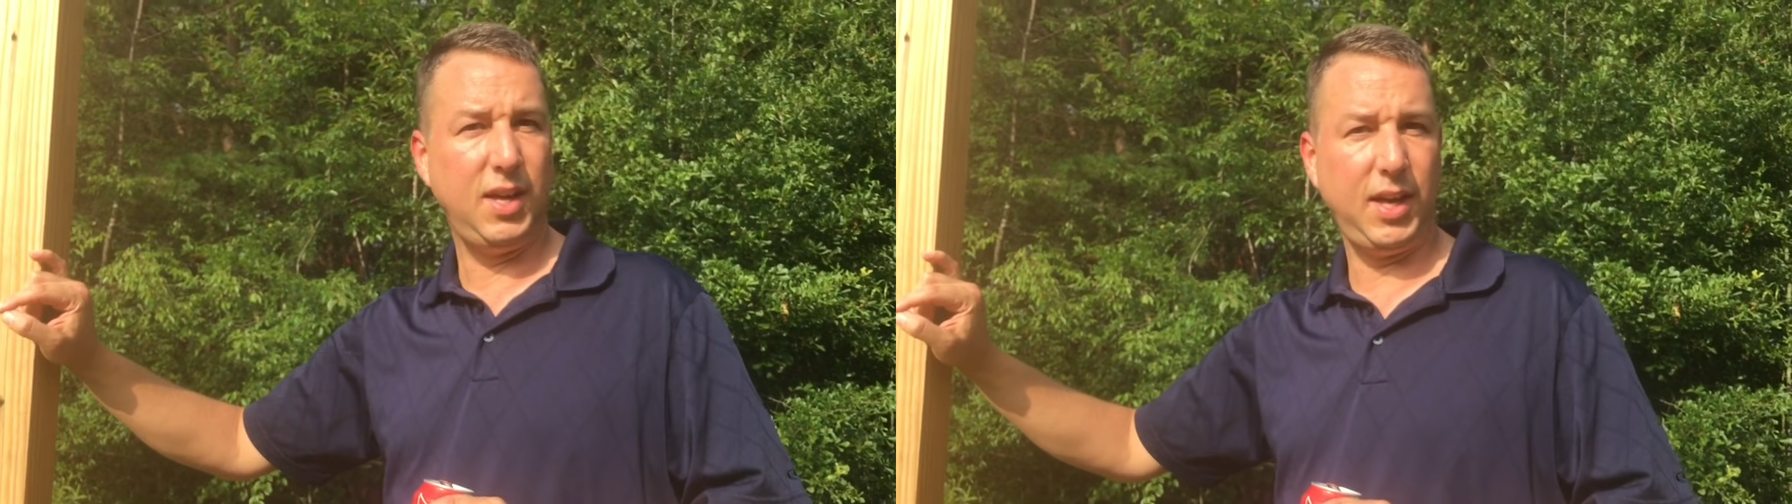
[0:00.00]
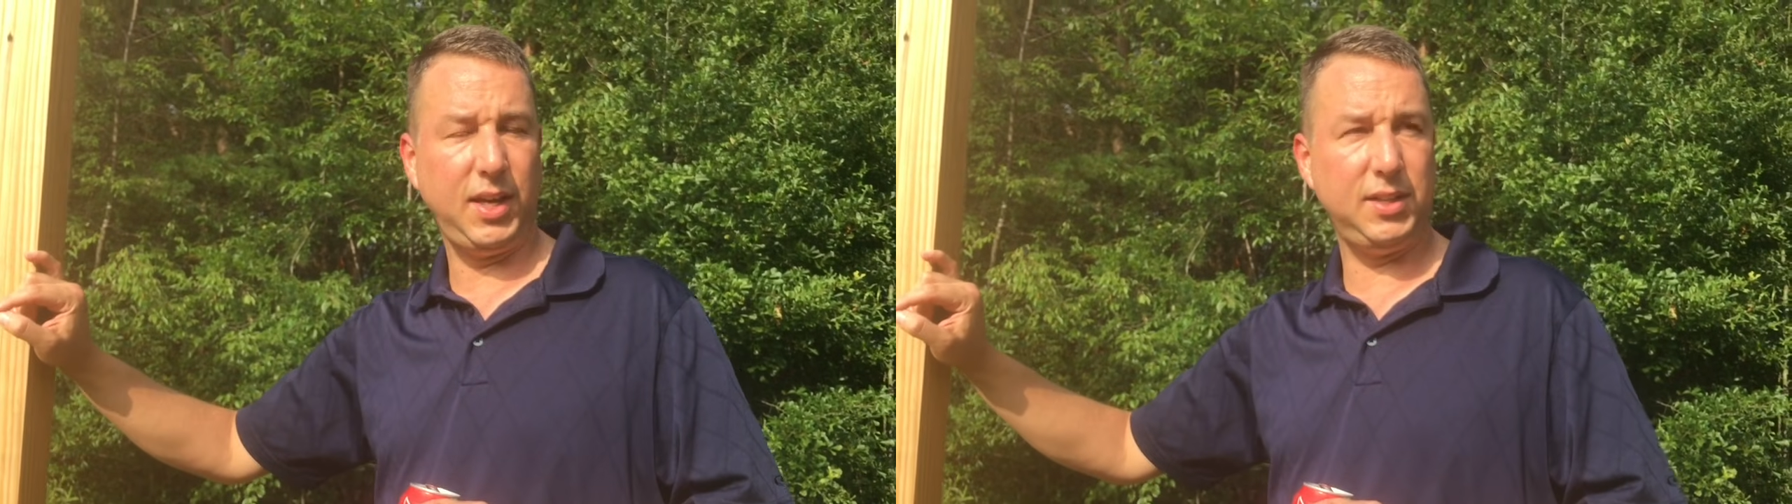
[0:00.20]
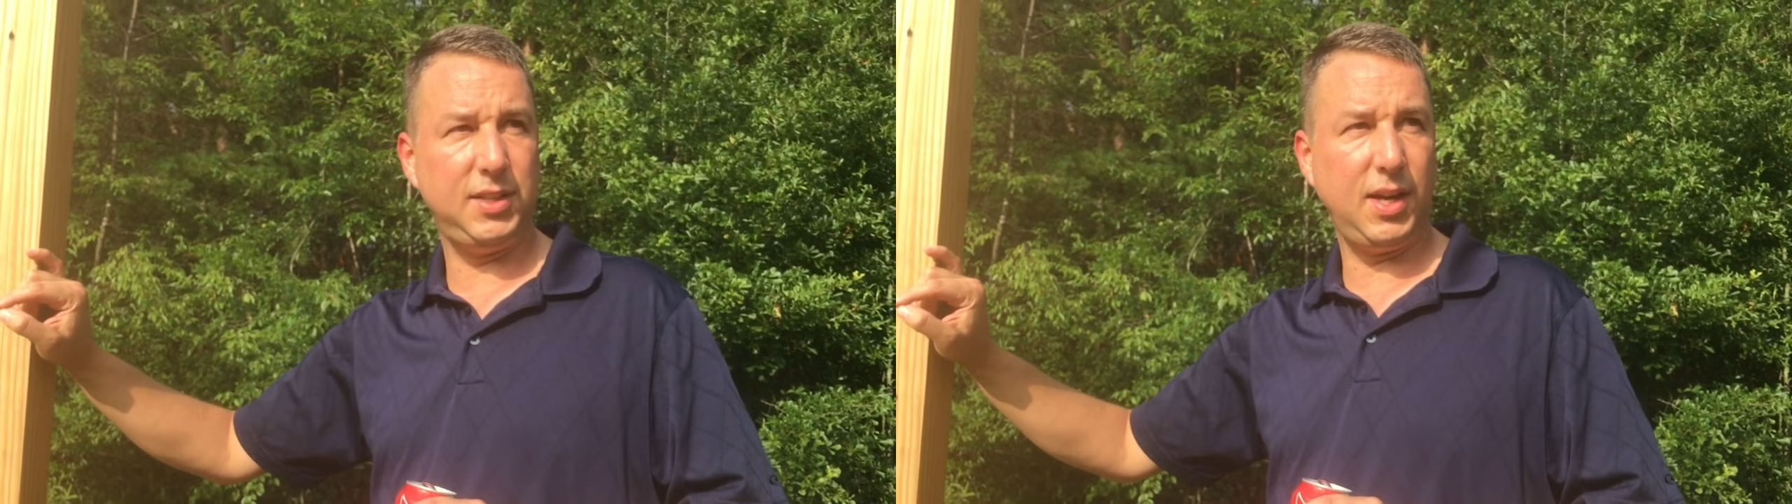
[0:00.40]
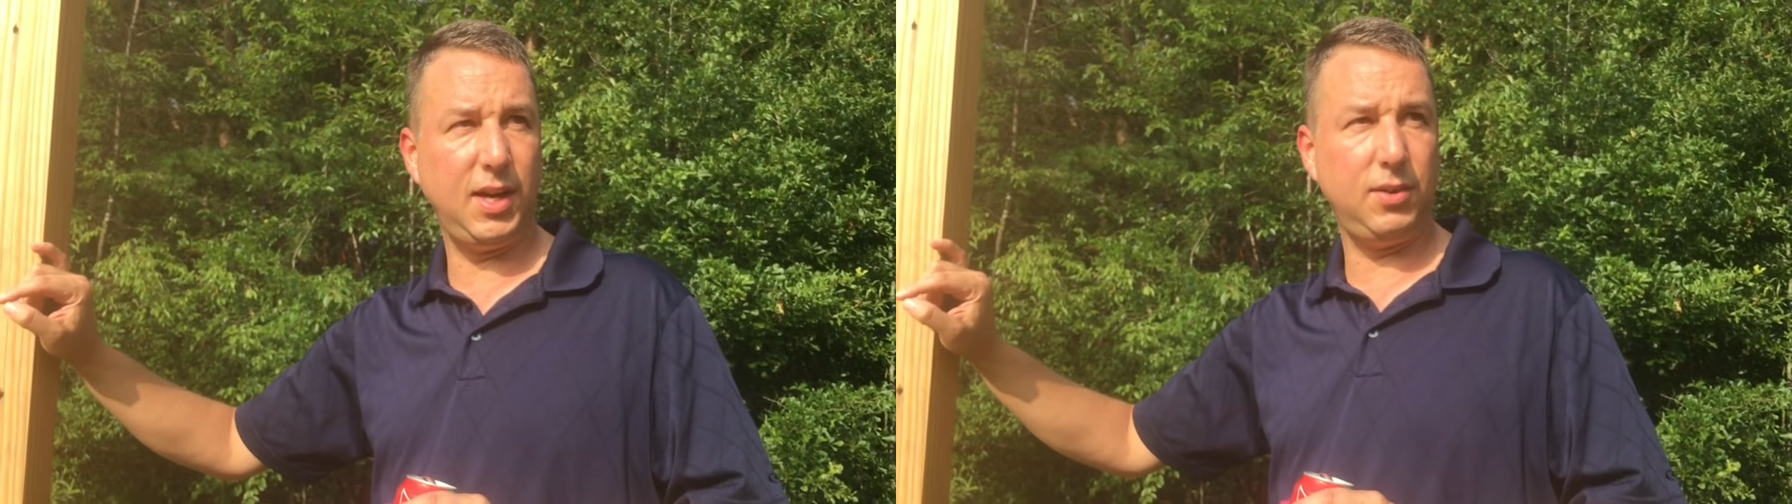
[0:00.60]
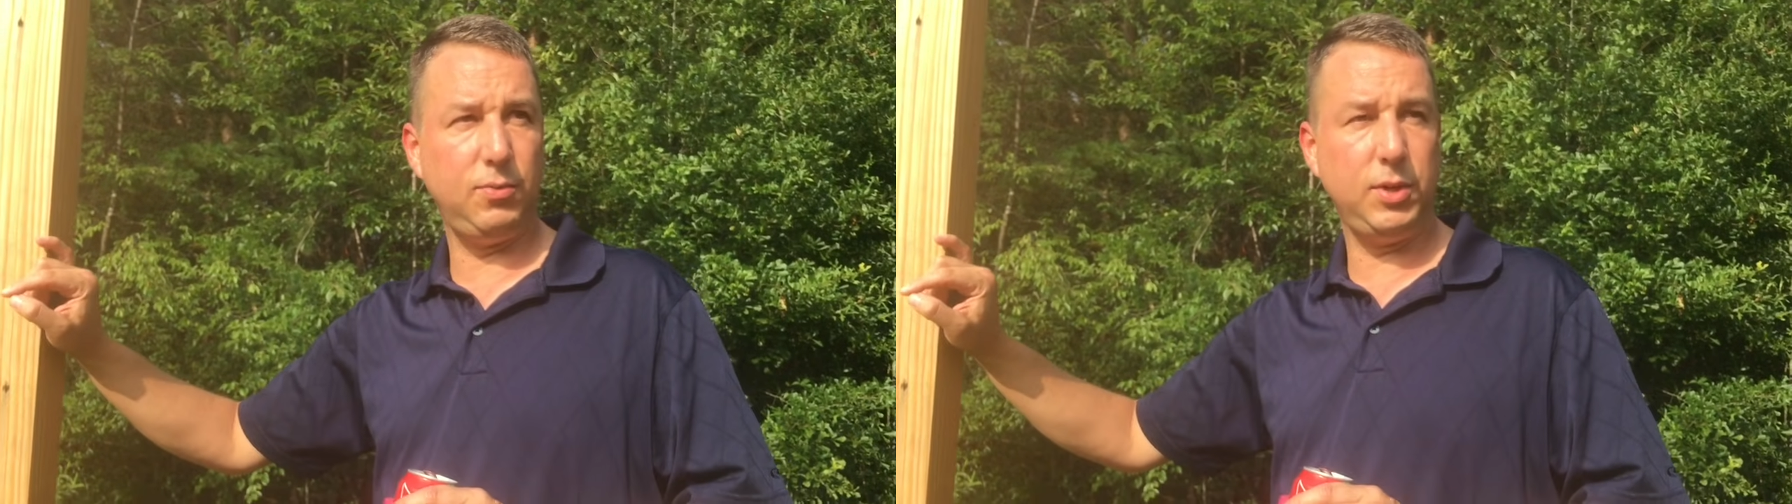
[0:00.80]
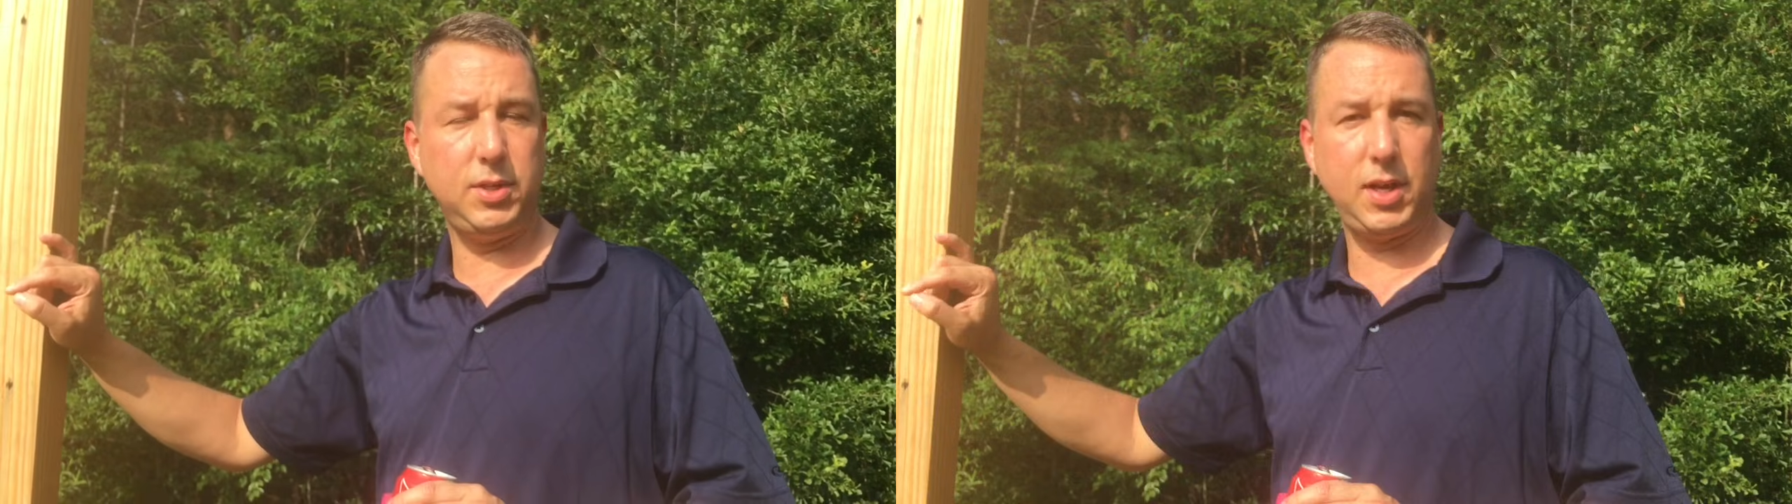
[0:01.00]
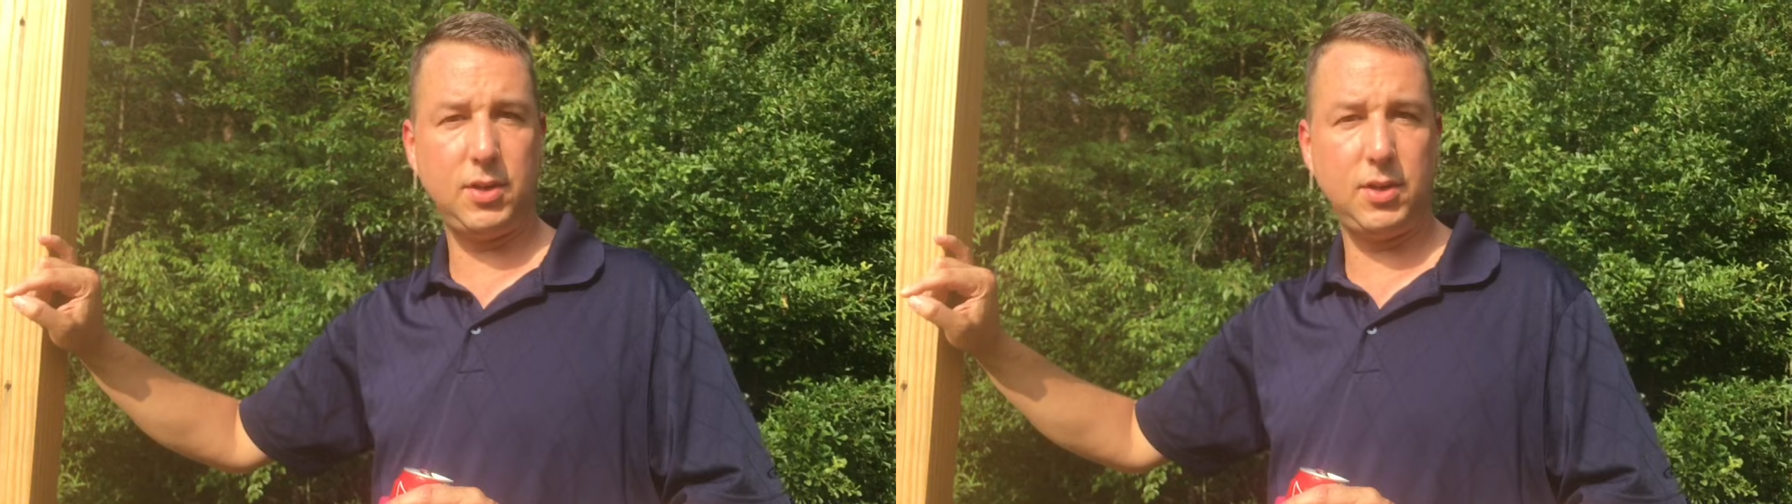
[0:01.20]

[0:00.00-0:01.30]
and we should